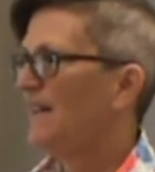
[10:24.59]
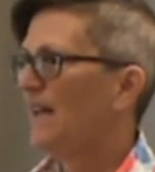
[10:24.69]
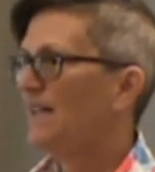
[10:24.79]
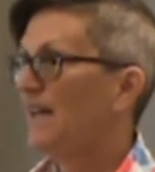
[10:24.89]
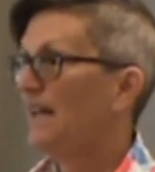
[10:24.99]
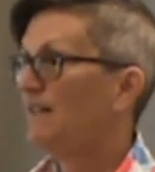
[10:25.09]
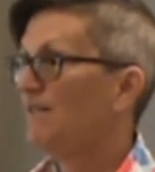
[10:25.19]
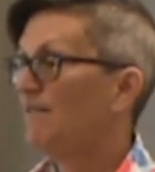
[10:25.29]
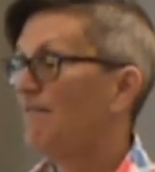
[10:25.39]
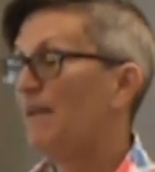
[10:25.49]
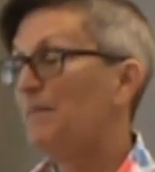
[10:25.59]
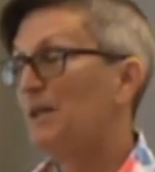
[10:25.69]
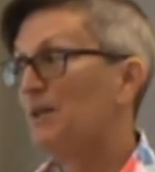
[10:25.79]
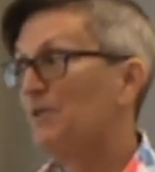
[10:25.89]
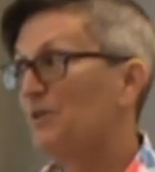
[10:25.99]
and then maybe
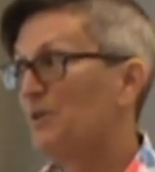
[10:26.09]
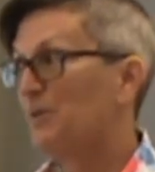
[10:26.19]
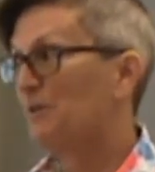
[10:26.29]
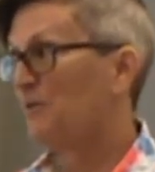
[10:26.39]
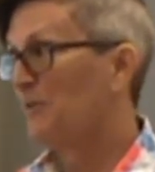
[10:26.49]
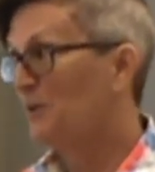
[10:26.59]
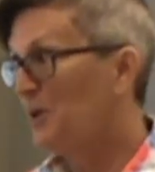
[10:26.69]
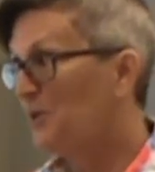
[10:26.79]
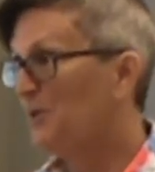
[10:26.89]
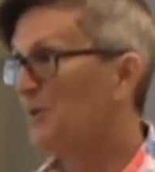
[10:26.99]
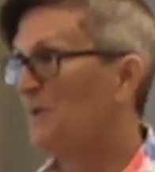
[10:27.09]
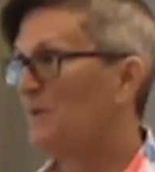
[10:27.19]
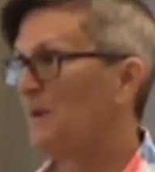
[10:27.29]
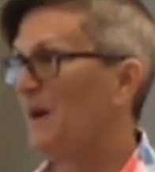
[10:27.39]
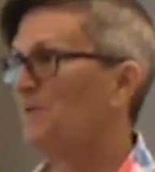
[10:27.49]
hear a little bit from you
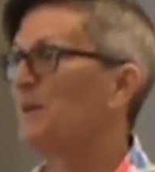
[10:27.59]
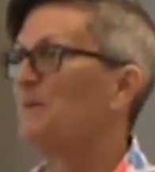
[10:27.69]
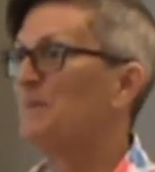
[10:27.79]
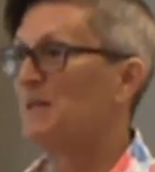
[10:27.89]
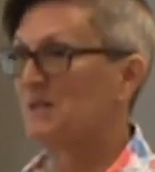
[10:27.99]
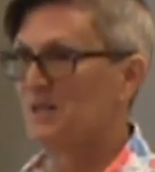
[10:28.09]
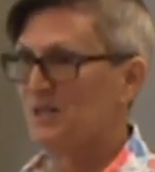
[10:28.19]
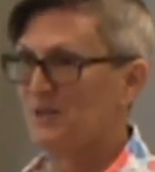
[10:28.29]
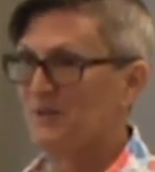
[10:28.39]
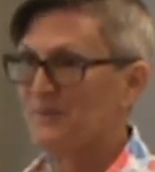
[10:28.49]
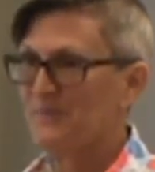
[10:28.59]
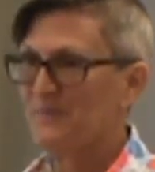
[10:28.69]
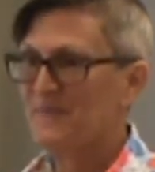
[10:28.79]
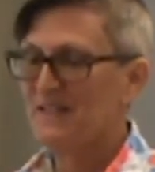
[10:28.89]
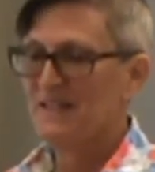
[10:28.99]
what it means to you.
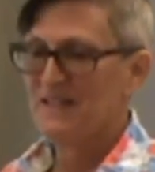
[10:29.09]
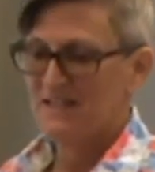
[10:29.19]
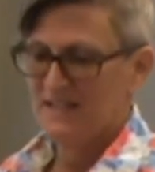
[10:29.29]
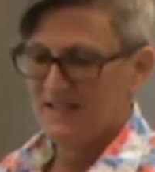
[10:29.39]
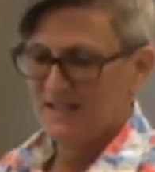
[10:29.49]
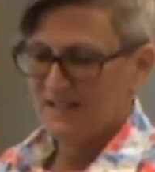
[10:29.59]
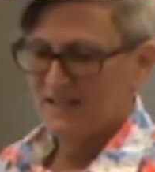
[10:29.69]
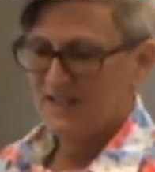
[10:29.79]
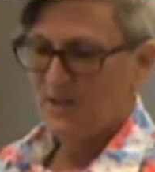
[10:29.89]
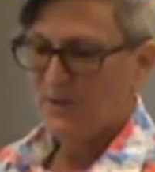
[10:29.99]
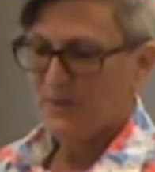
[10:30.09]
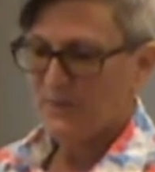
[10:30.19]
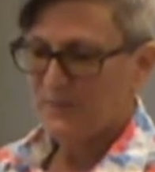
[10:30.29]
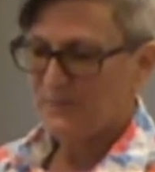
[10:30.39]
So